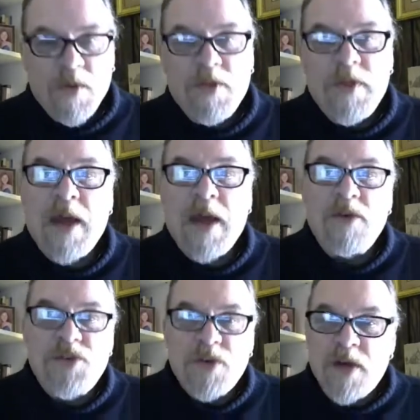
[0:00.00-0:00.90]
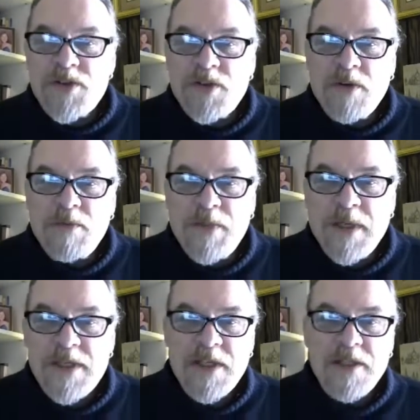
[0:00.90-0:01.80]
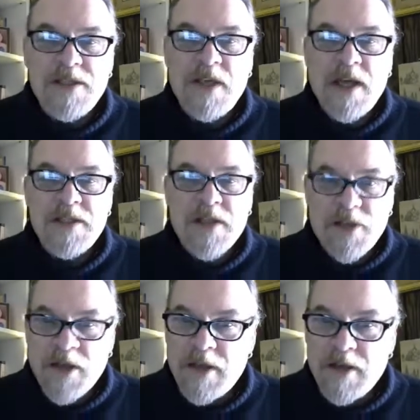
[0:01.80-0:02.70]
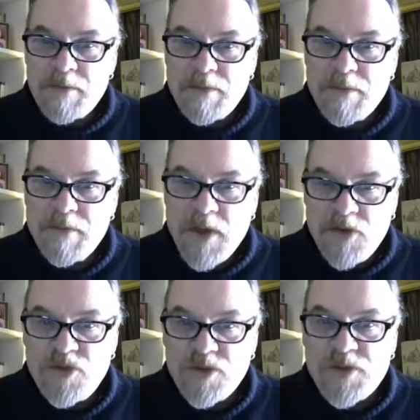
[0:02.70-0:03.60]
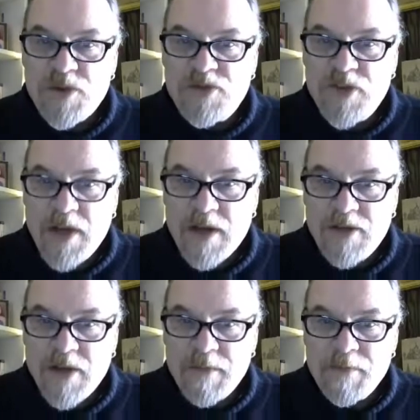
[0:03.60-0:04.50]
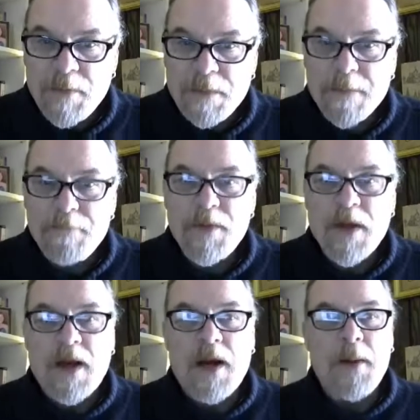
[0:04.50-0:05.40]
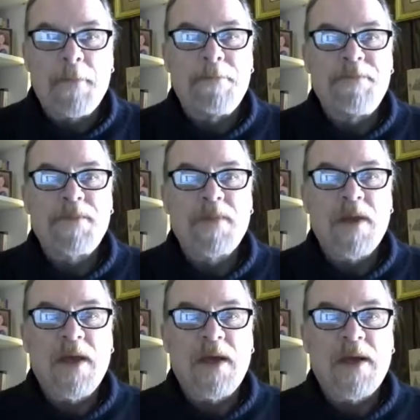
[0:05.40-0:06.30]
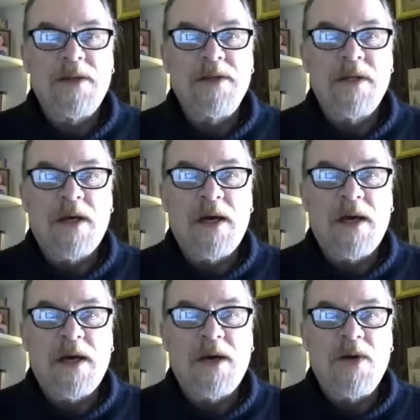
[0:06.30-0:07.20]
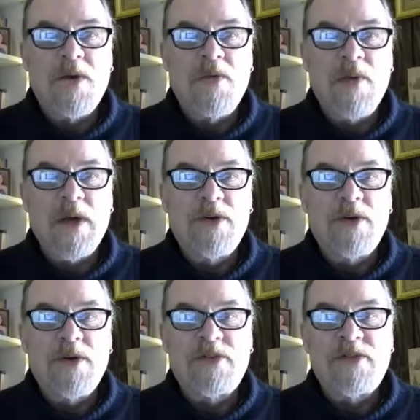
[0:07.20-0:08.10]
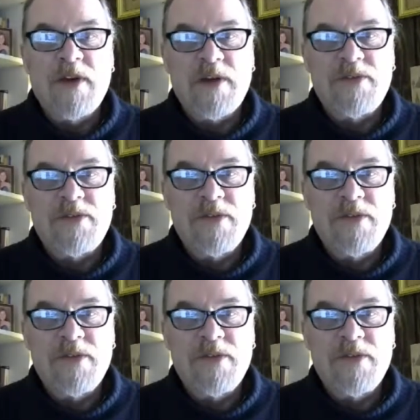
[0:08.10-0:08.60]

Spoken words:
That should also be seen as the case, I think, in Jewish Christianity. And we could discuss